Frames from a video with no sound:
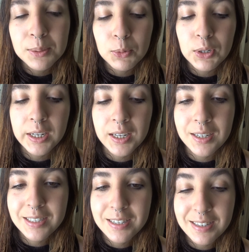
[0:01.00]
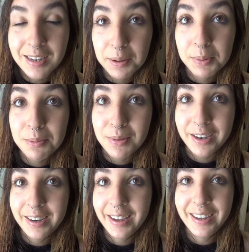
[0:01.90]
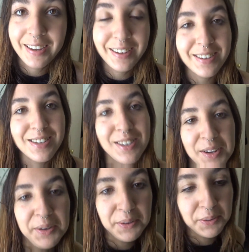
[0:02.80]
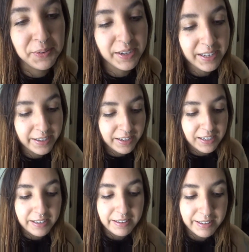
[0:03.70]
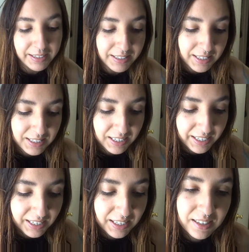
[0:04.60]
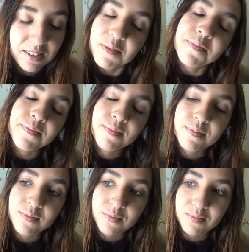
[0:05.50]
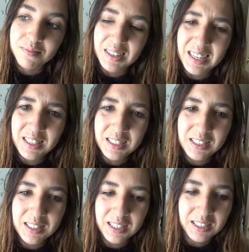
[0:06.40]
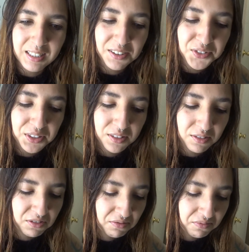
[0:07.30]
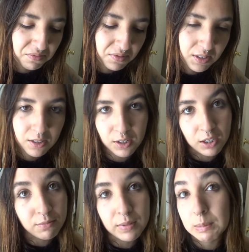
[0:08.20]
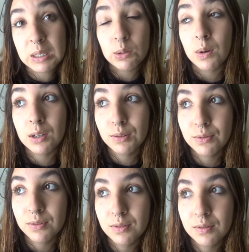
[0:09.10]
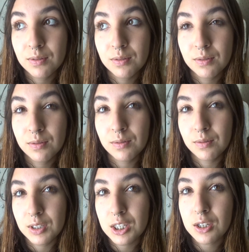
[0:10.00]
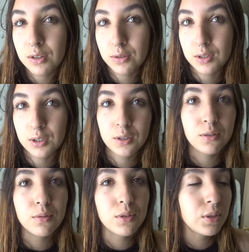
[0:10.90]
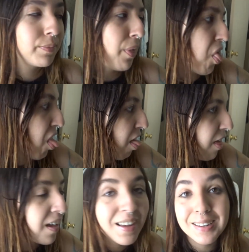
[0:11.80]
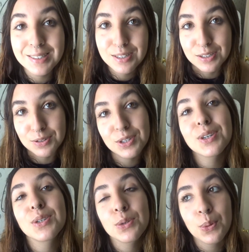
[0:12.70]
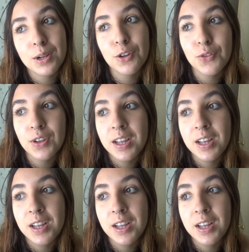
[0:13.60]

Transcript: morning guys, happy Monday. So it's like, I think it's like 11 or maybe 12. It's closer, it's closer to 12.